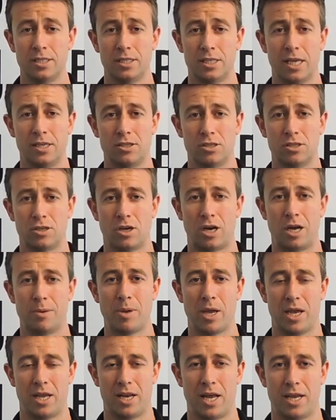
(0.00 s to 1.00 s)
tension
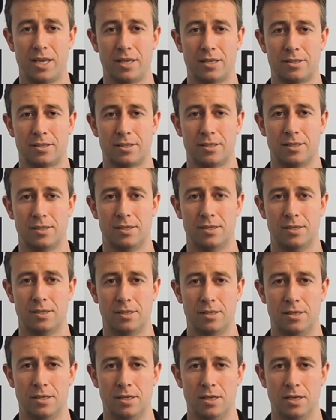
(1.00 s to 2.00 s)
type headaches.
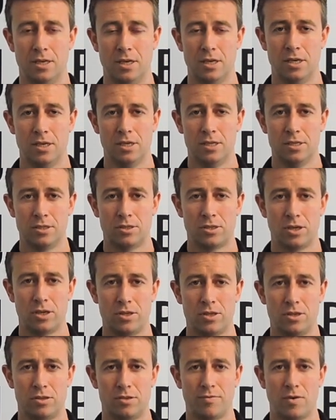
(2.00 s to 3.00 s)

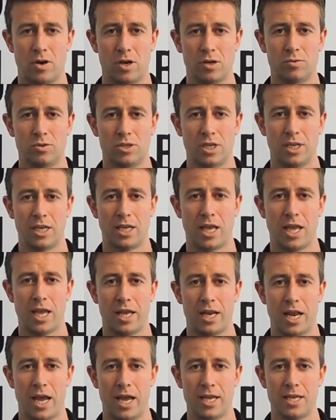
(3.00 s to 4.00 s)
So the cervicalgenic
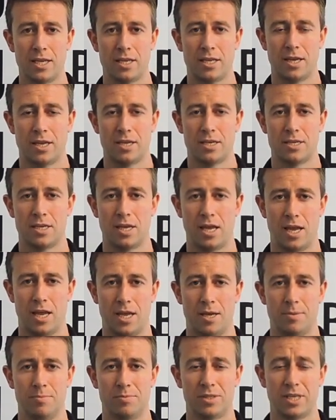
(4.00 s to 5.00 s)
headache
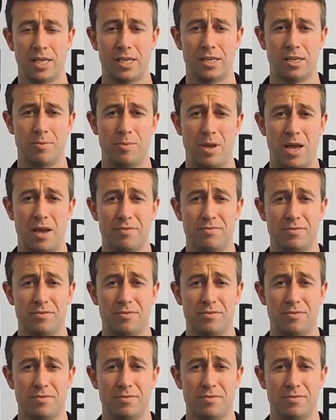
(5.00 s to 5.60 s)
seen in about